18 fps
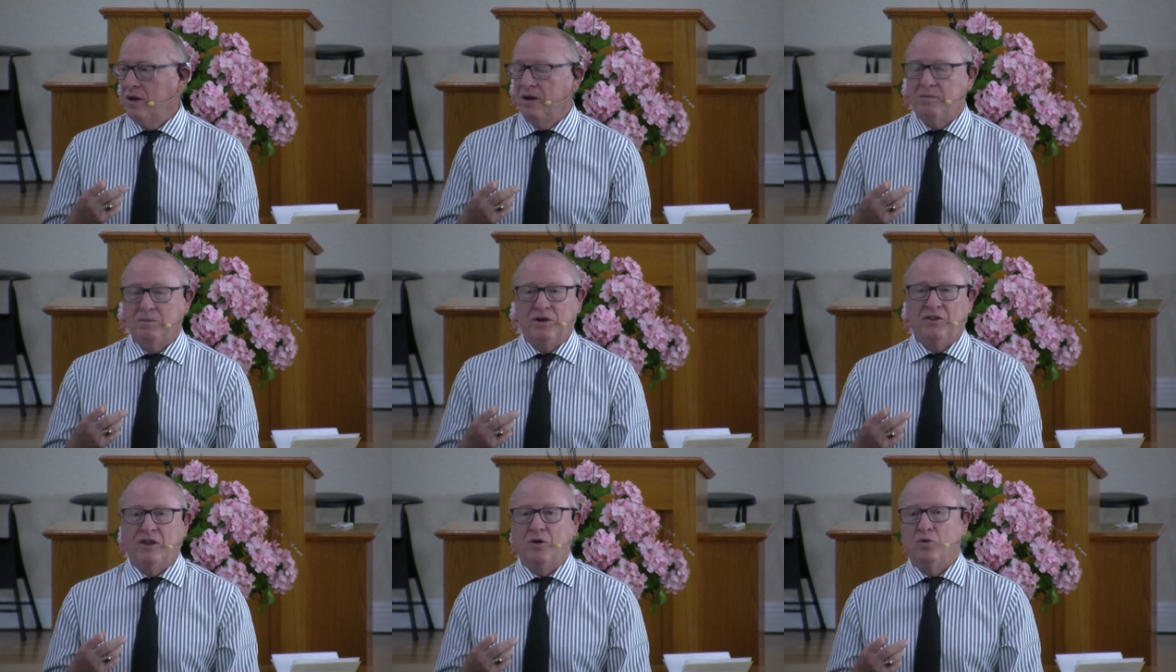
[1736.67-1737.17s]

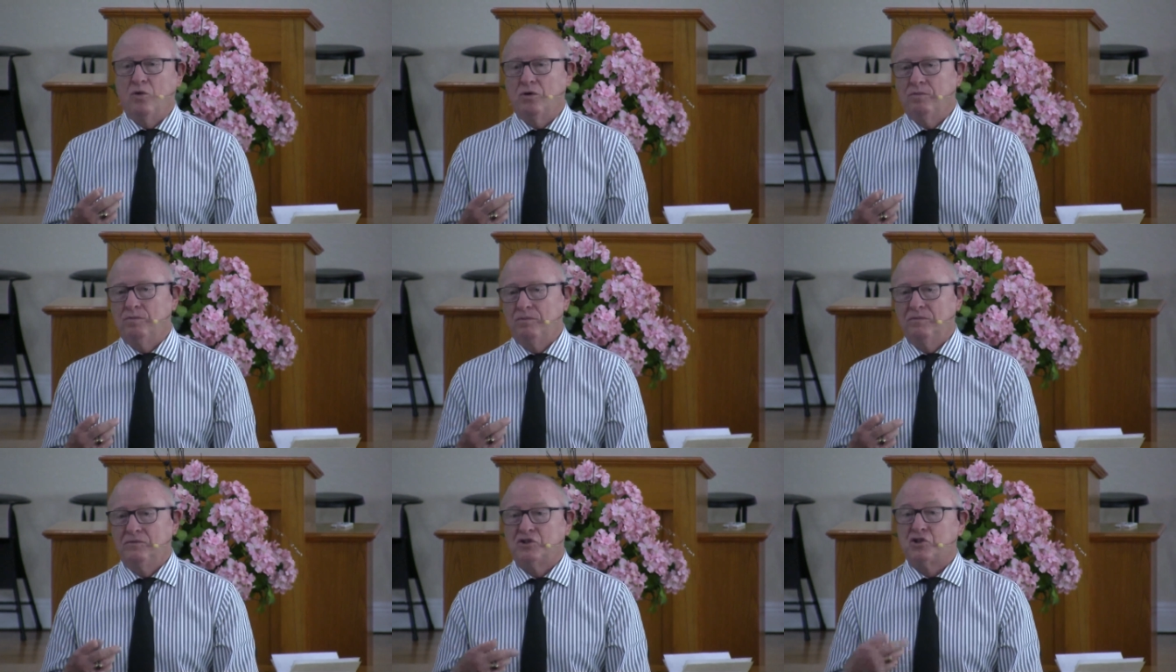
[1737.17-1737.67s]
but they were
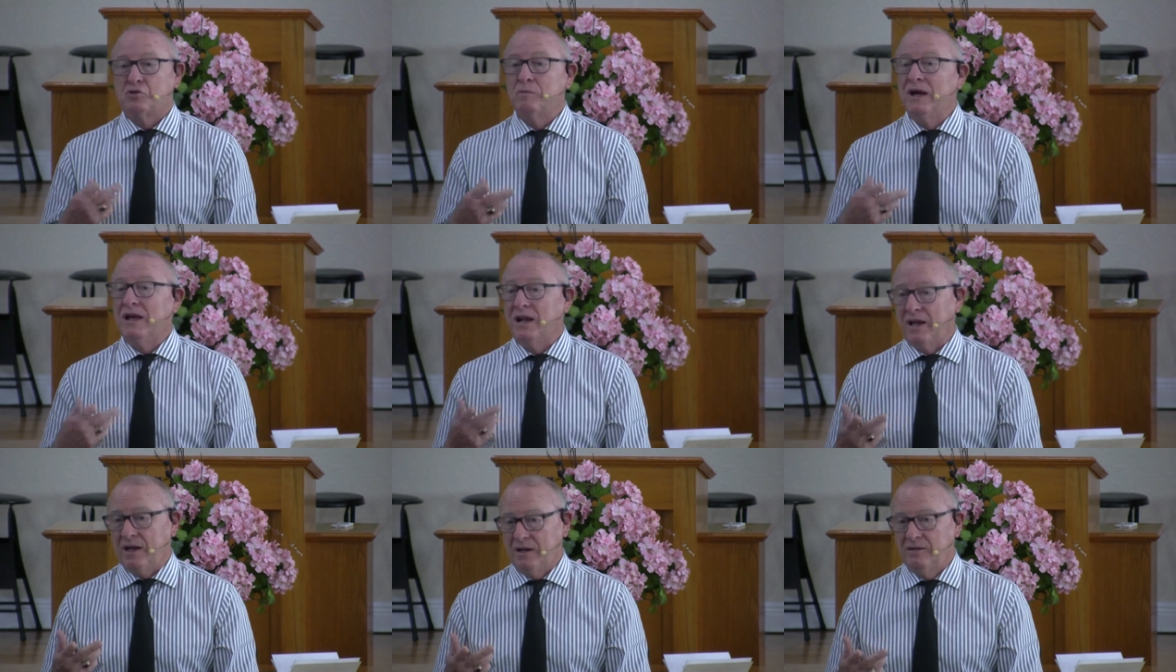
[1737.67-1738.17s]

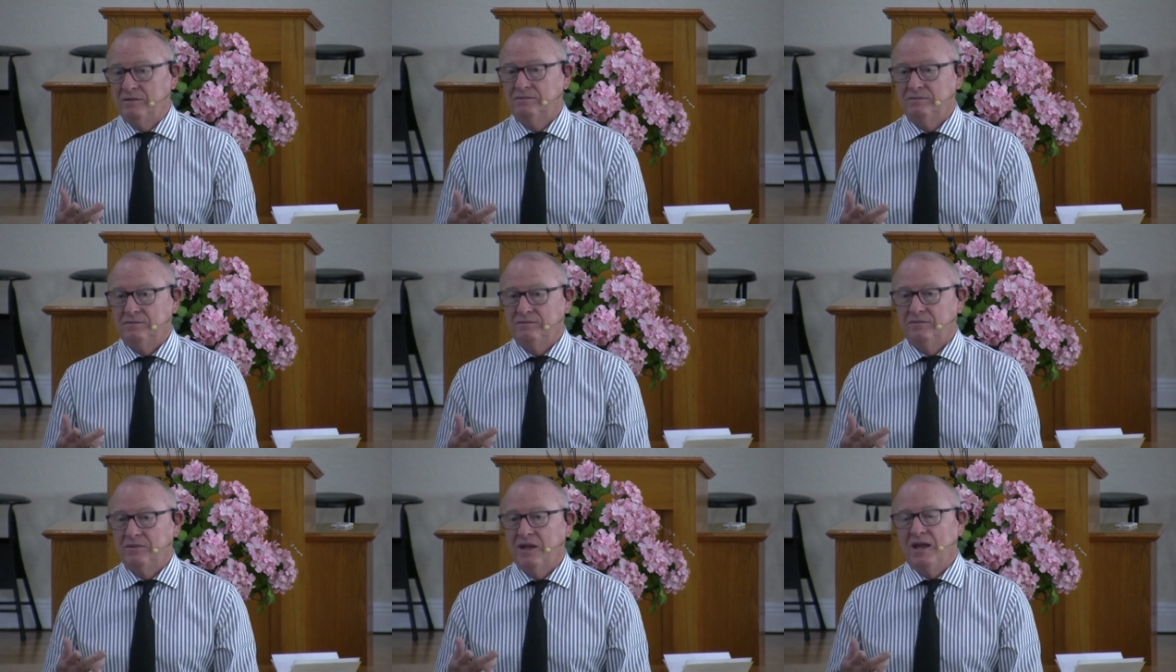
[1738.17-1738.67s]
smelling.
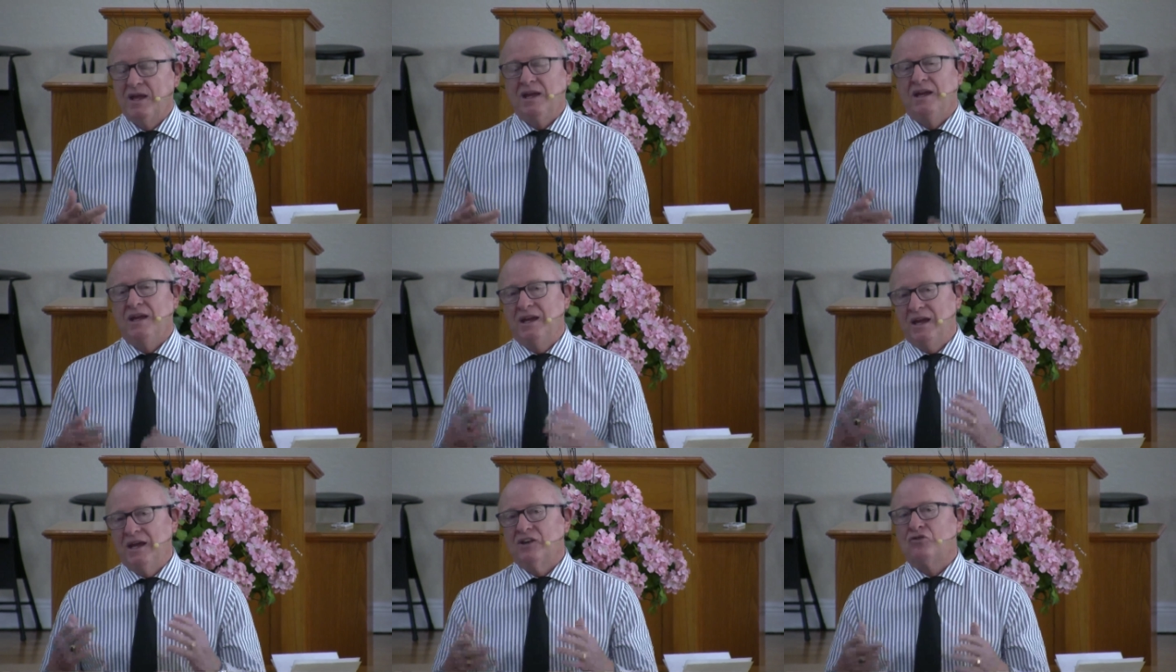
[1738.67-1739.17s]

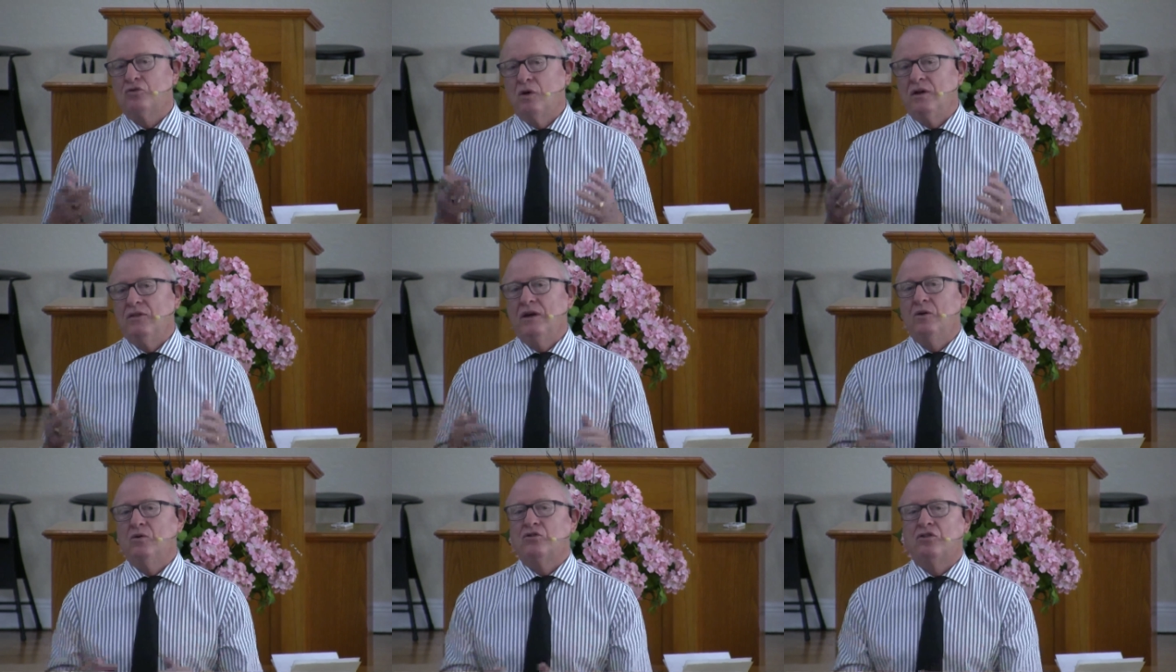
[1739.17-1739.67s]
Guess what
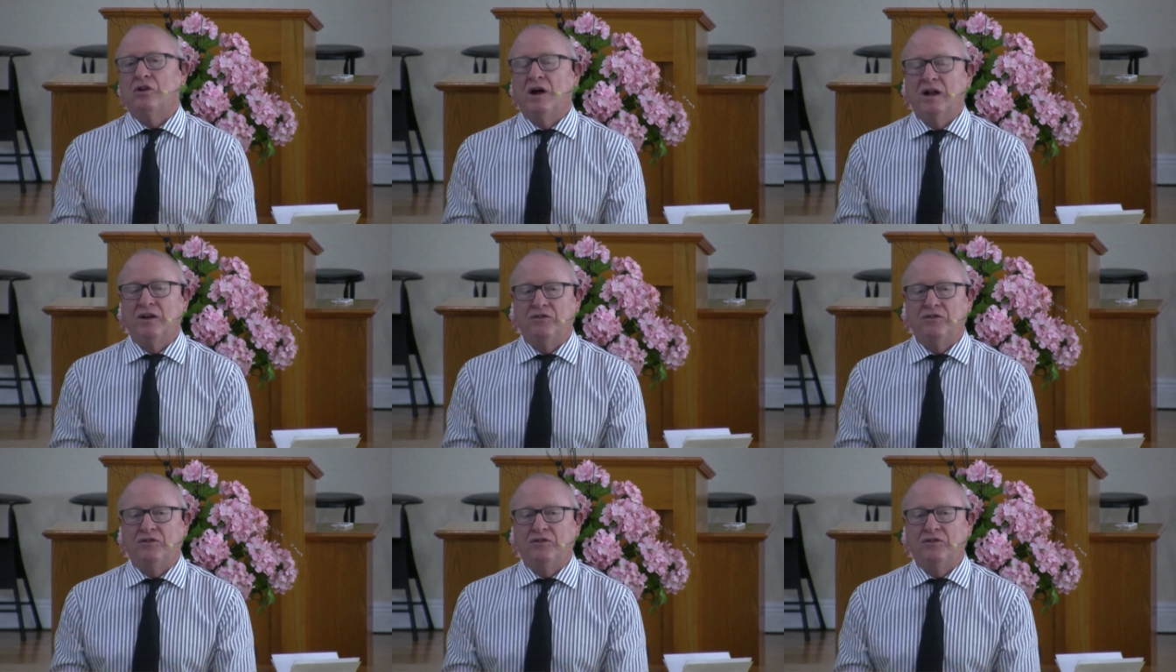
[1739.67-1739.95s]
they were trying to